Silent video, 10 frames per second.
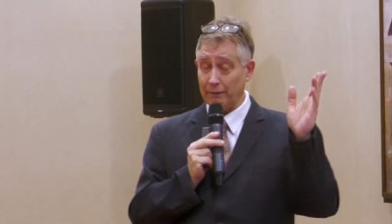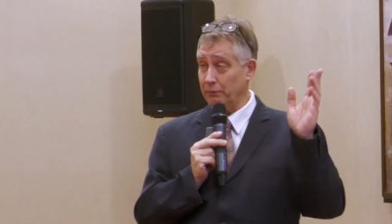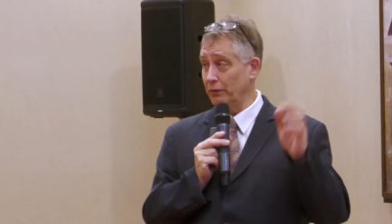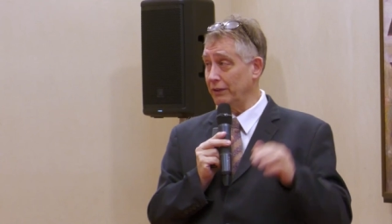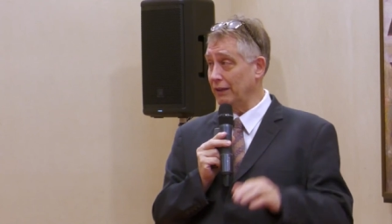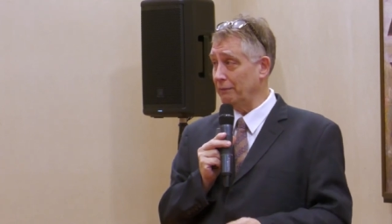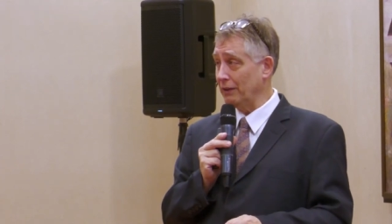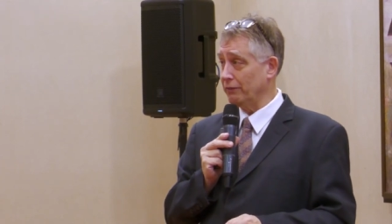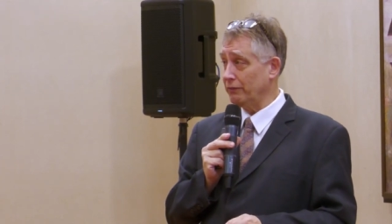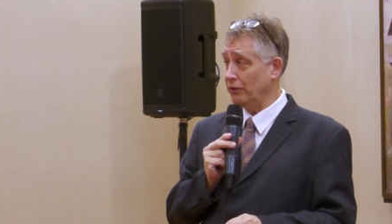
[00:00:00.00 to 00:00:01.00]
happened with
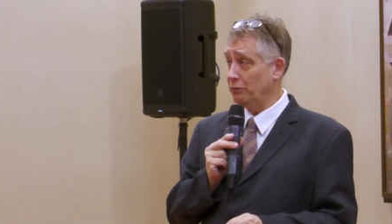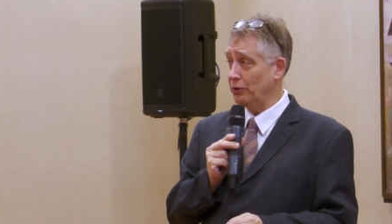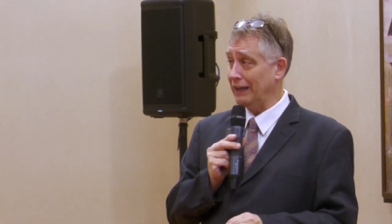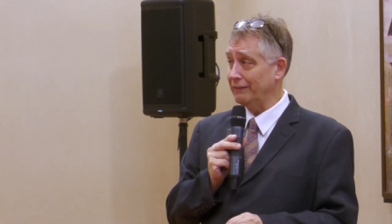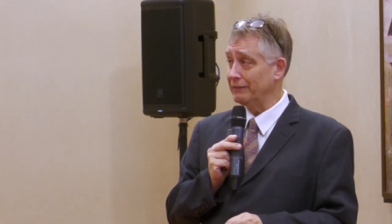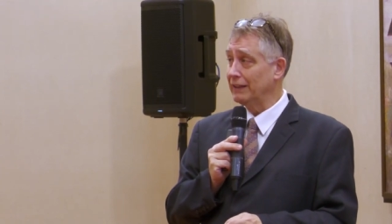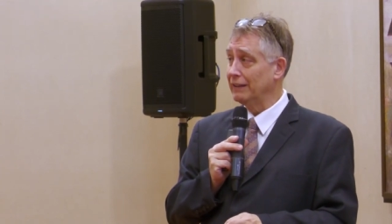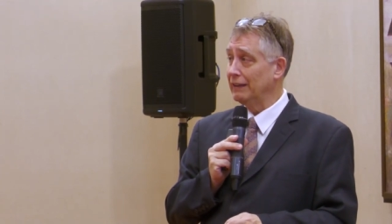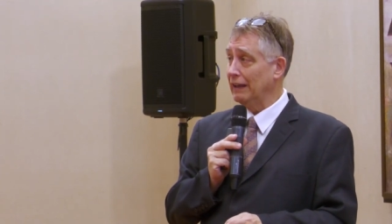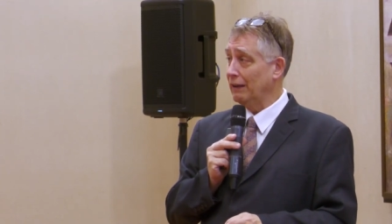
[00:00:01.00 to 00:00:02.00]
dimethyl fumarate.
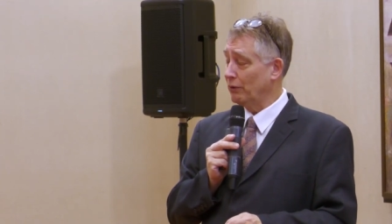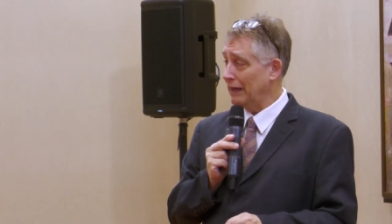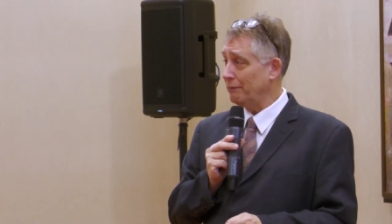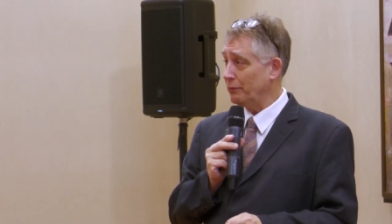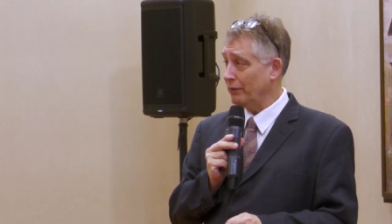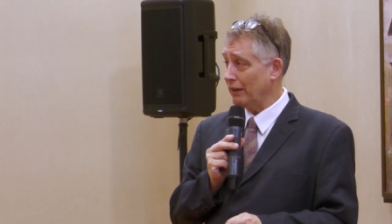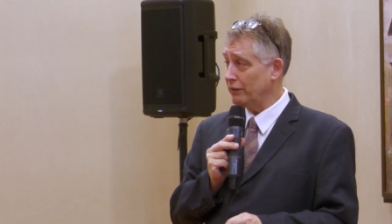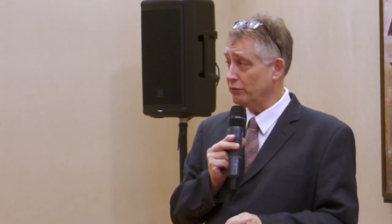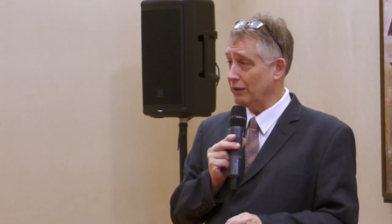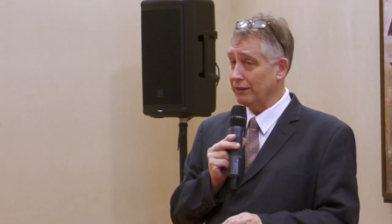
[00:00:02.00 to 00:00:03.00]
It will happen with
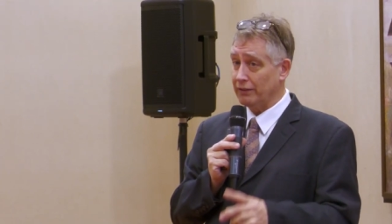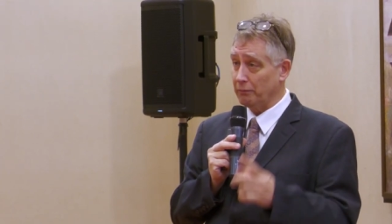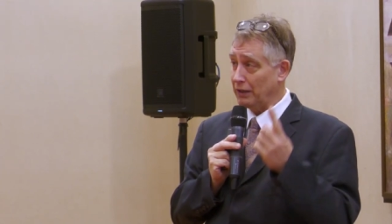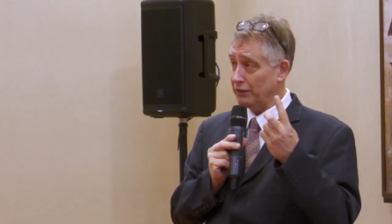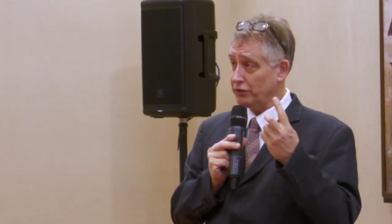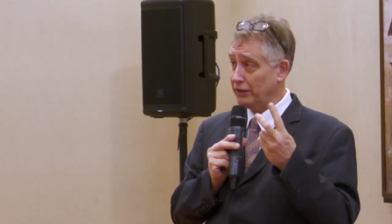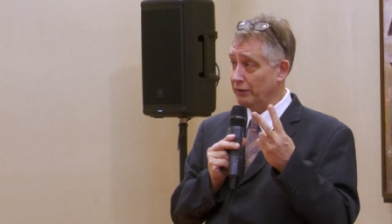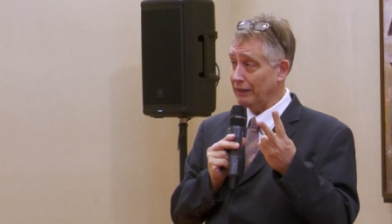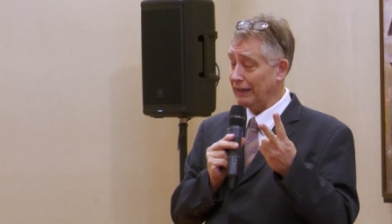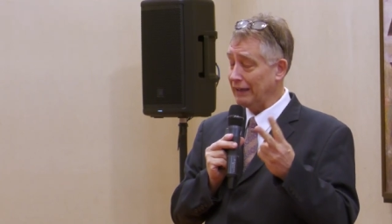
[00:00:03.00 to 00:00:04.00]
other drugs.
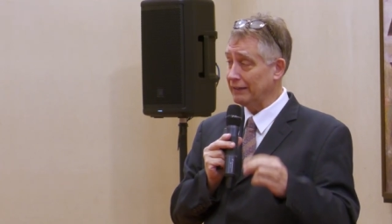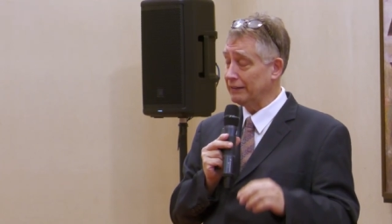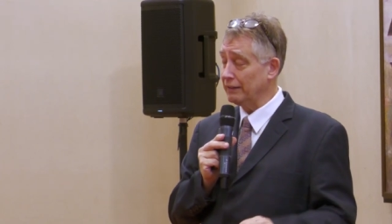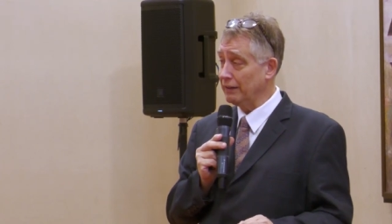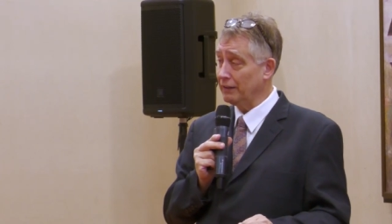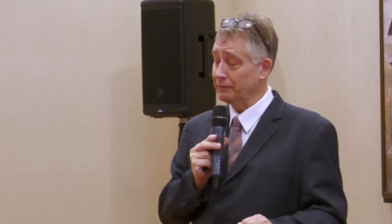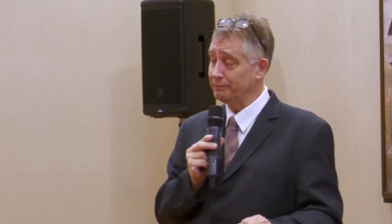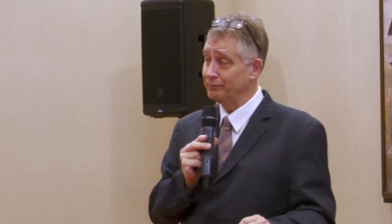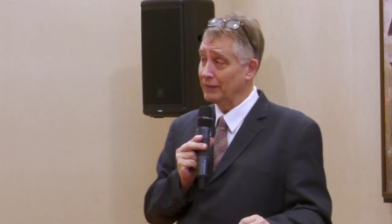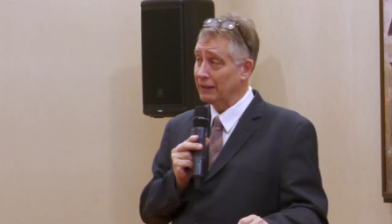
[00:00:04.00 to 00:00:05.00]
Aubagio and
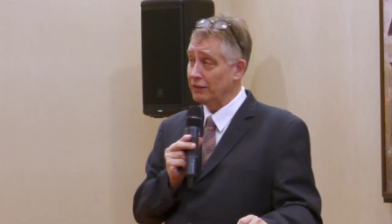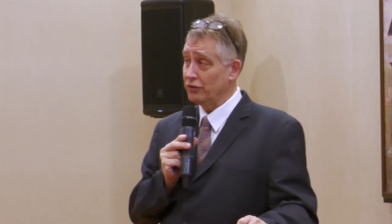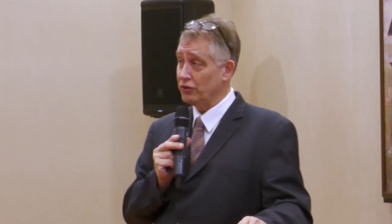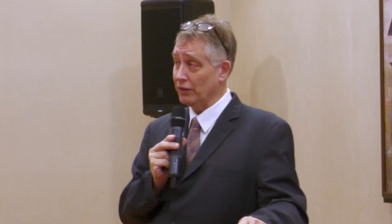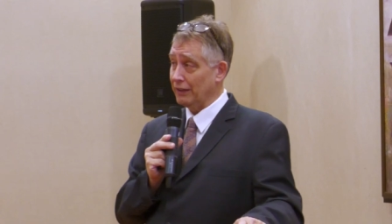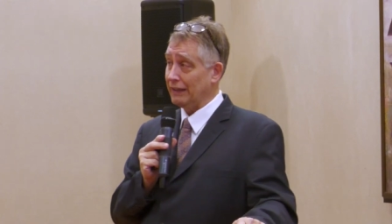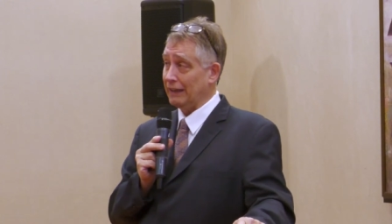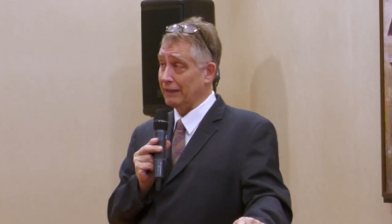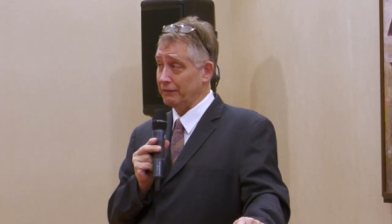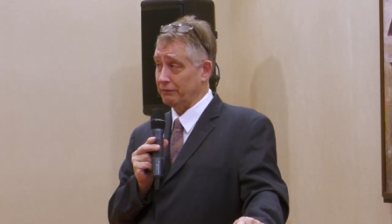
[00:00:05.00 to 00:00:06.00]
um,
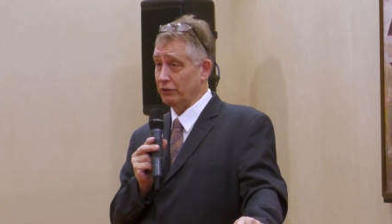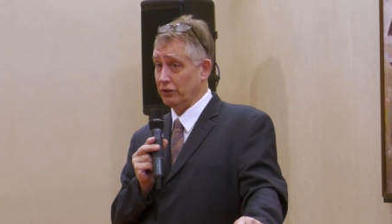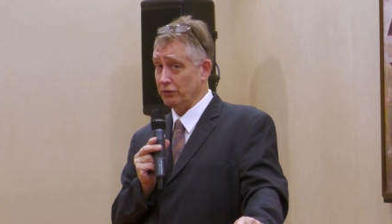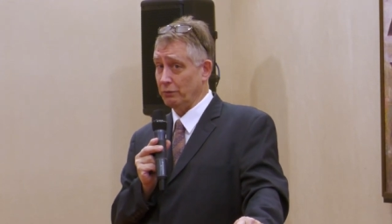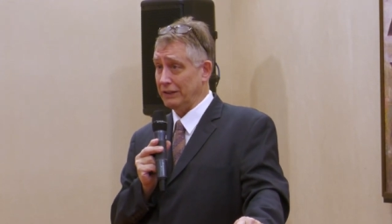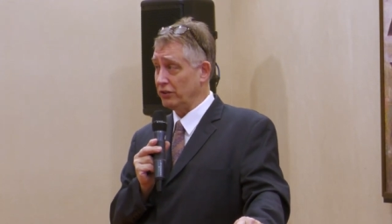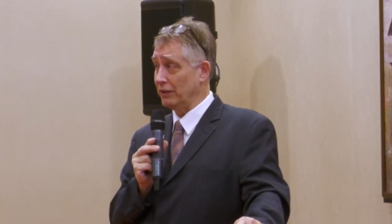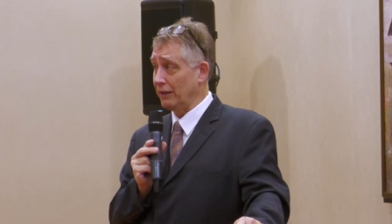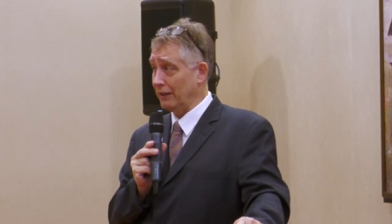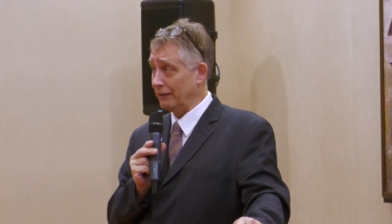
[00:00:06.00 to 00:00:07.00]
Gilenya just went
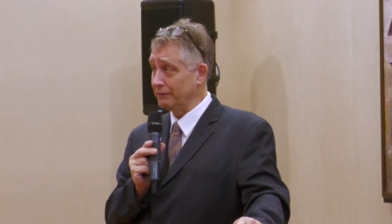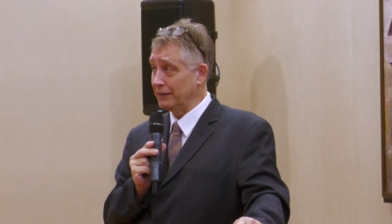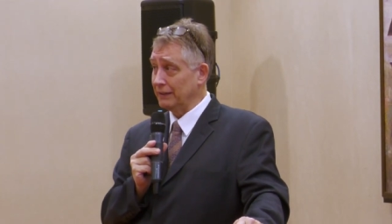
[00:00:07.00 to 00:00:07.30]
generic.